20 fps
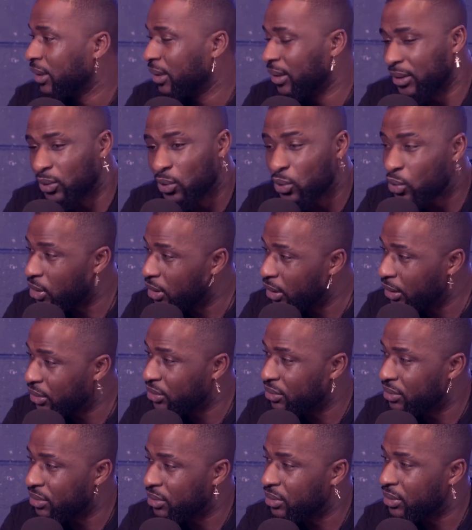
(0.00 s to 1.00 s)
and good
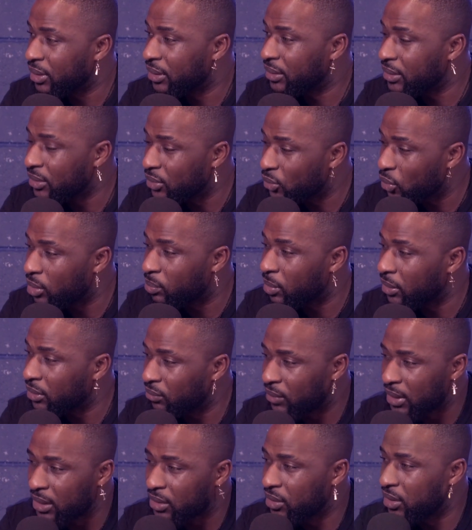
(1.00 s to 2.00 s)
connections, I think it's all about the
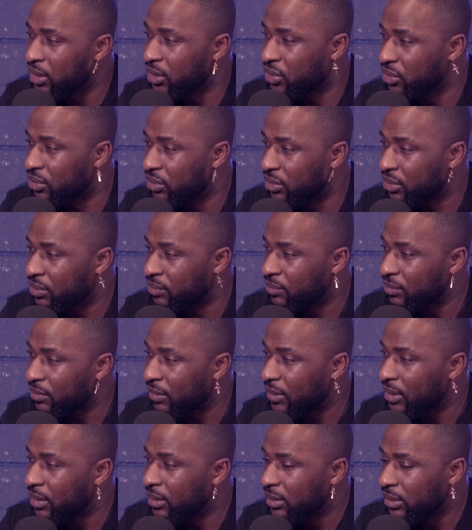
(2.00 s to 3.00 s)
right connections.
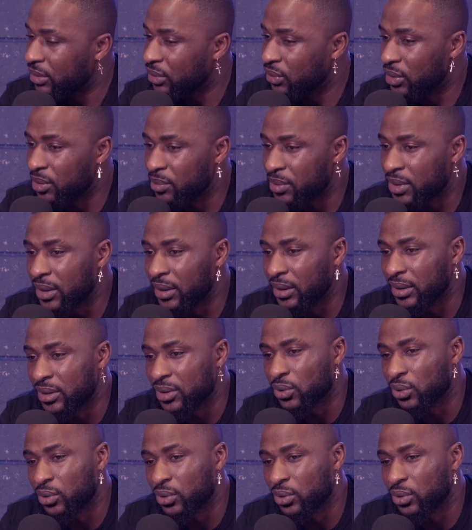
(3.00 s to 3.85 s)
Do you know what I'm saying? So